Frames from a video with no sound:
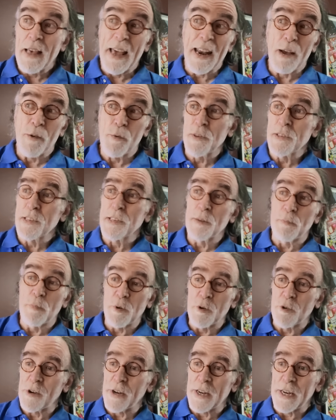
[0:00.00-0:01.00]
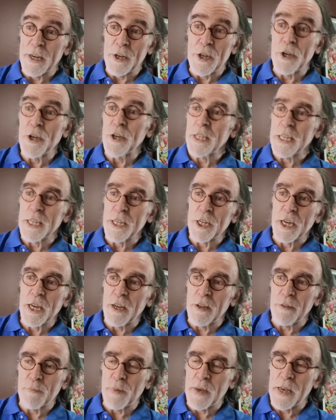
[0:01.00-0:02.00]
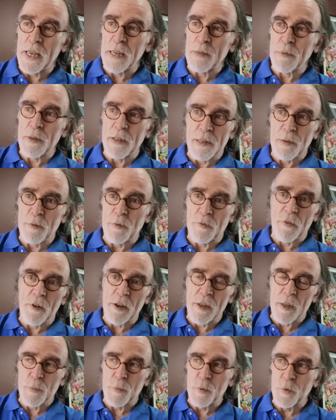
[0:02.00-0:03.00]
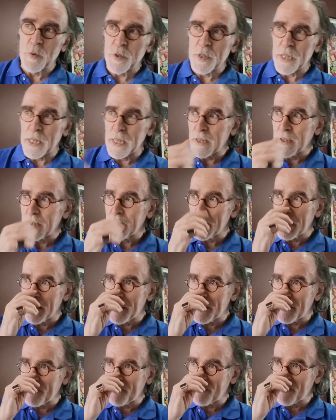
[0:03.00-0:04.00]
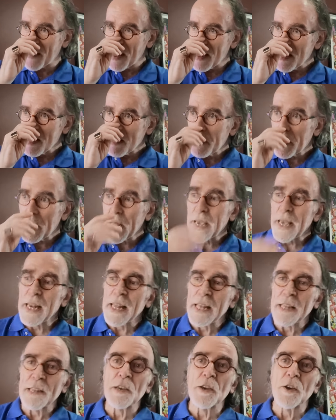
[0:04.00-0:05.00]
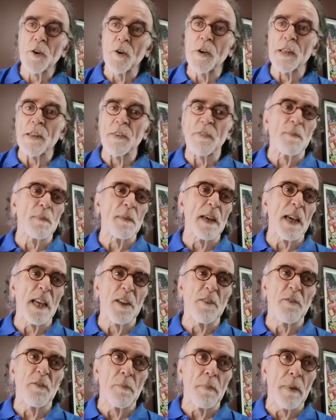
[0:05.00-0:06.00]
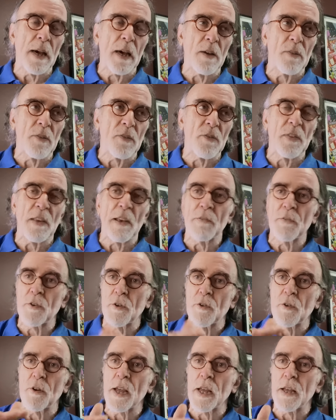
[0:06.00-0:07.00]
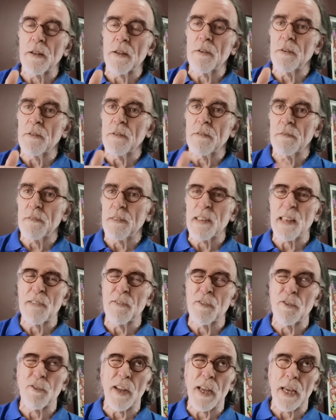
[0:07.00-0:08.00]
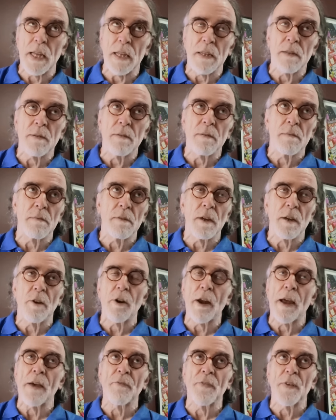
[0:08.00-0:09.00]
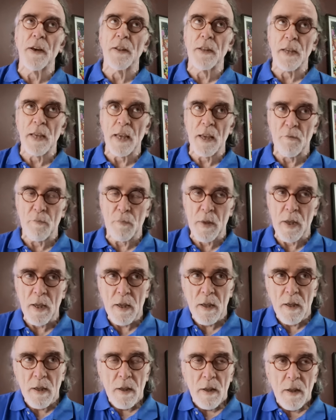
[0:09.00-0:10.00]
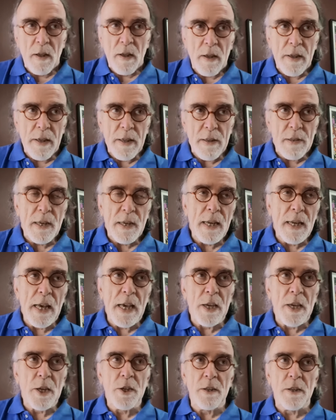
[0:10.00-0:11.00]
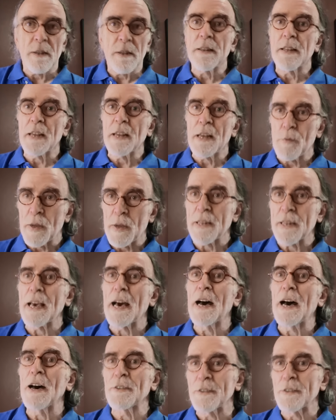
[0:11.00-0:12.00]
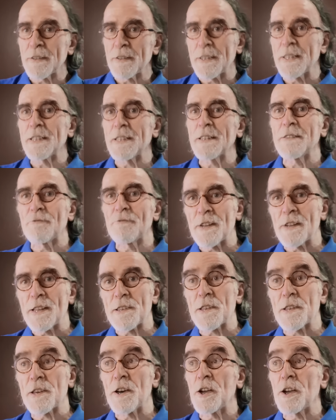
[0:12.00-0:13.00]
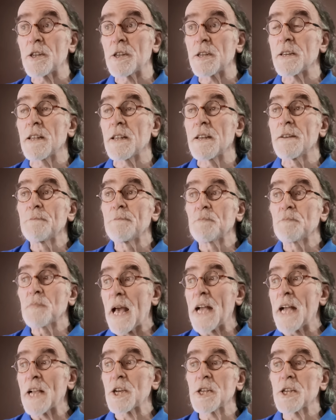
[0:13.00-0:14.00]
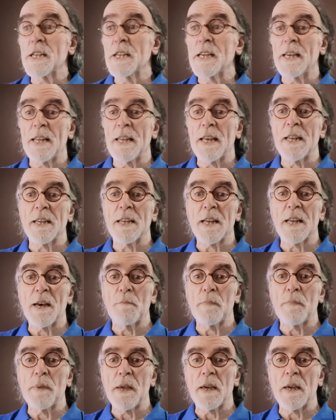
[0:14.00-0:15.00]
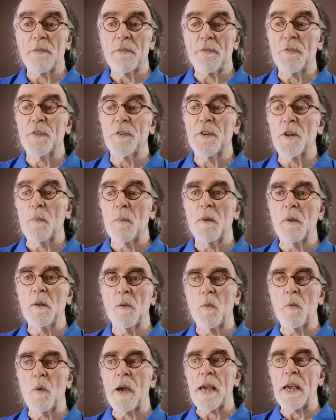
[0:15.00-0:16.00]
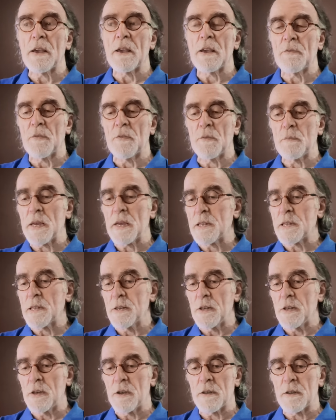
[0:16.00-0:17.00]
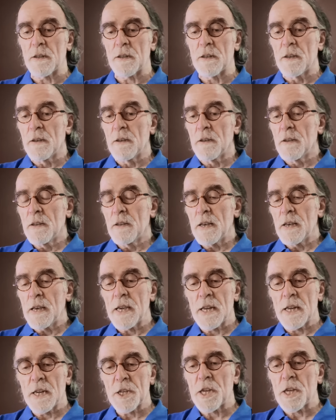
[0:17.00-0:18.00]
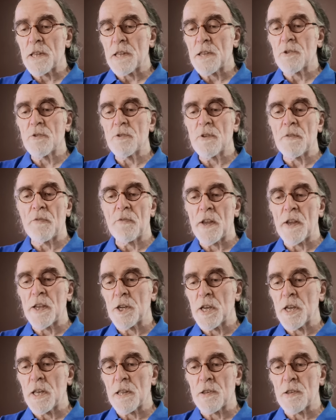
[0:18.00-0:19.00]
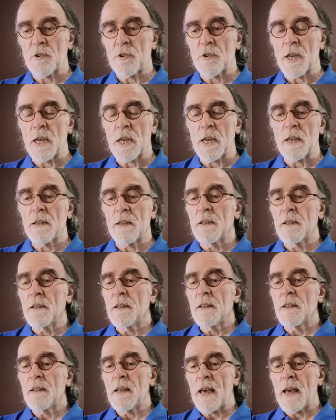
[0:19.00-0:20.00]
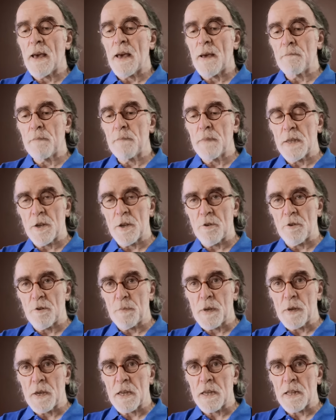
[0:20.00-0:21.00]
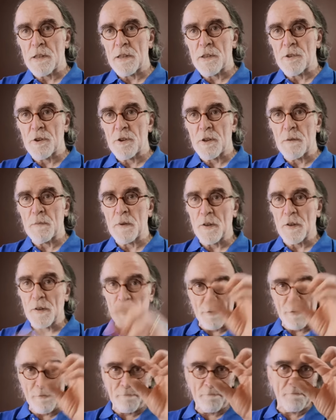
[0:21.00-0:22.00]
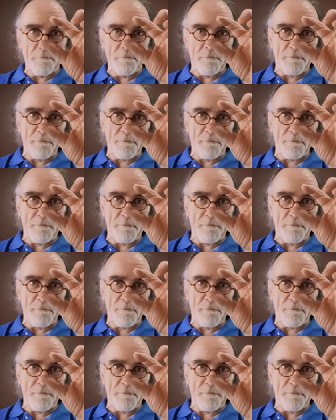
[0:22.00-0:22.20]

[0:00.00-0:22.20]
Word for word: and I wasn't a boring, nerdy child by any means. I was very sporty. Um, but I collected coins from the age of about seven or eight, seven or eight. My grandfather gave me his collection, and then I went out and did the research. And actually, it ended up being a phenomenal way for me to learn English history, French history, and mid-European history because